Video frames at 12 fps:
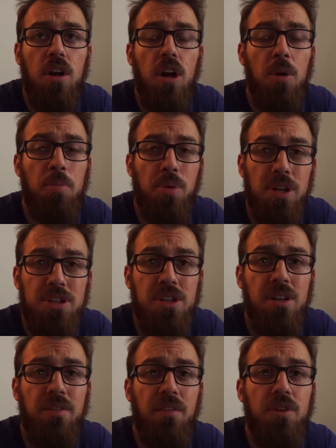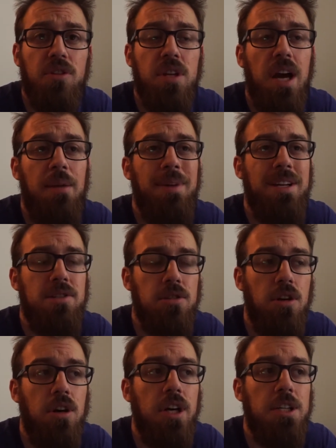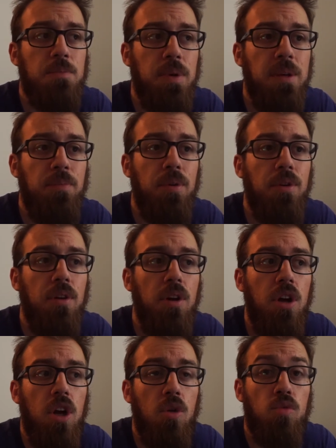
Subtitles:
appreciative of your time, and as long as people